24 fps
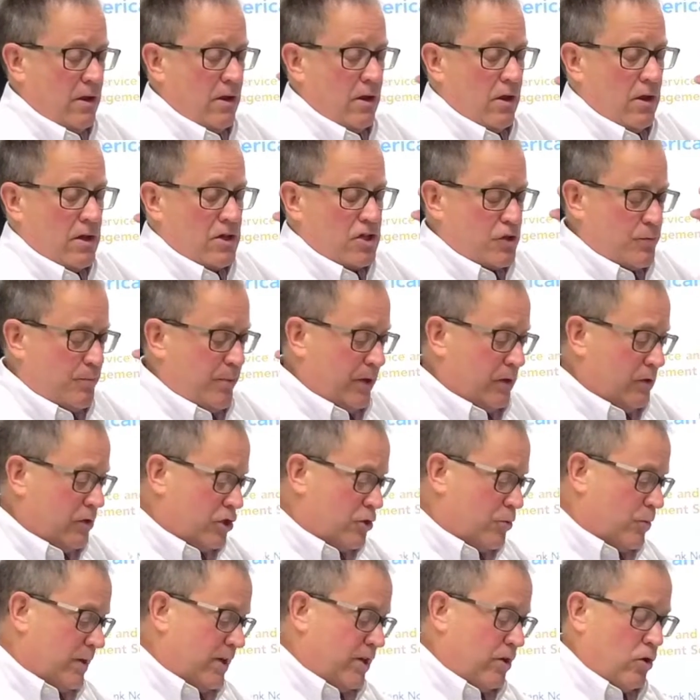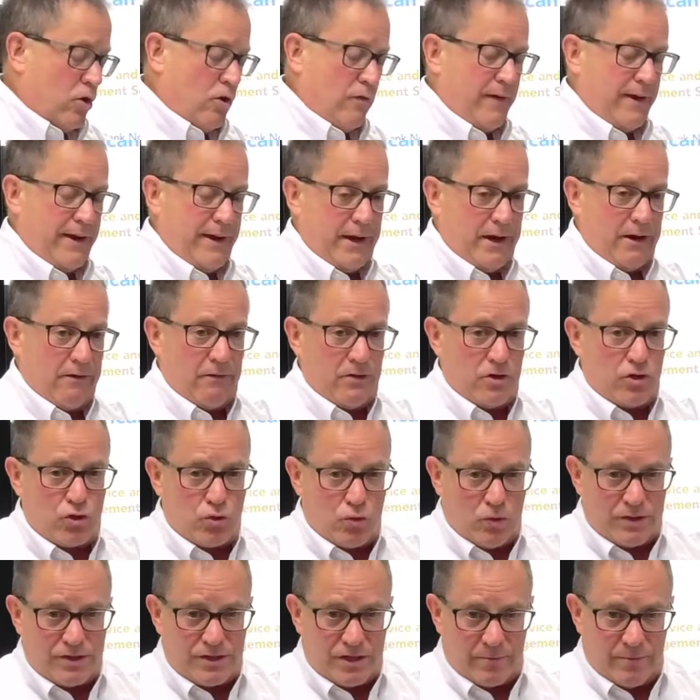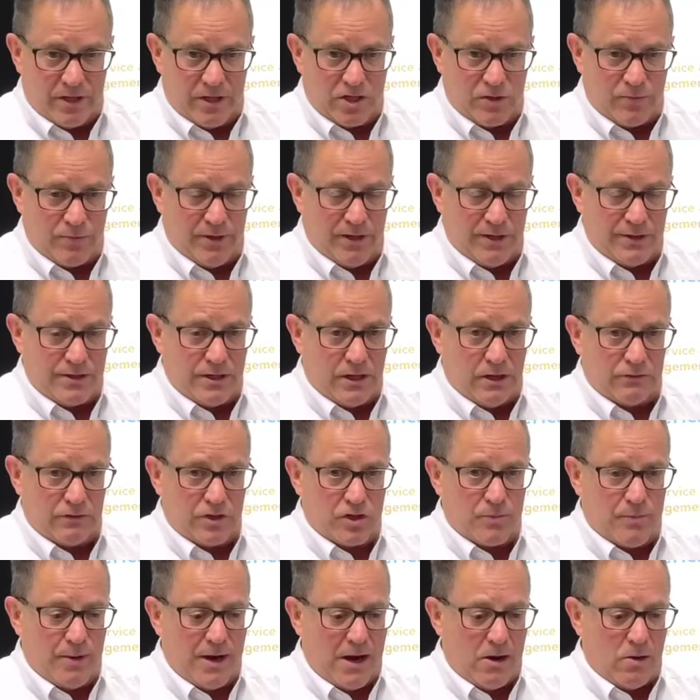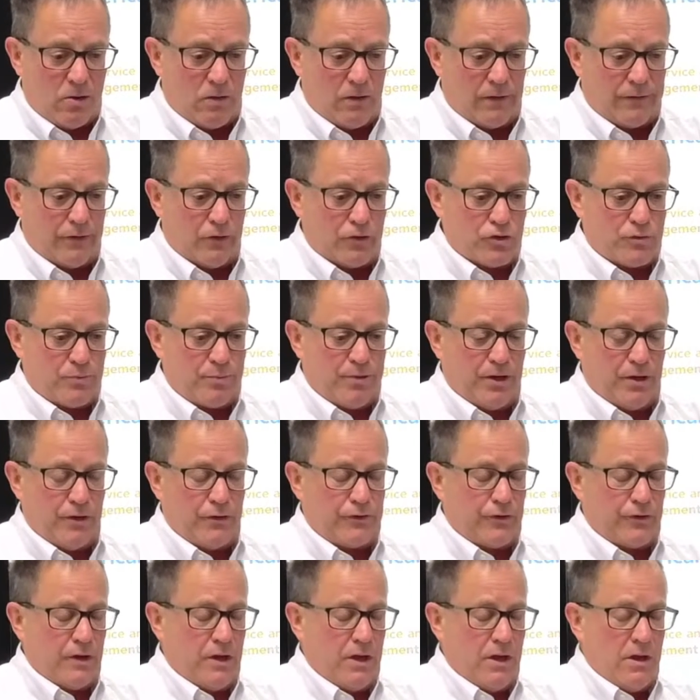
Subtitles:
spillage would get over here and short some of these pins out. There's power on those pills.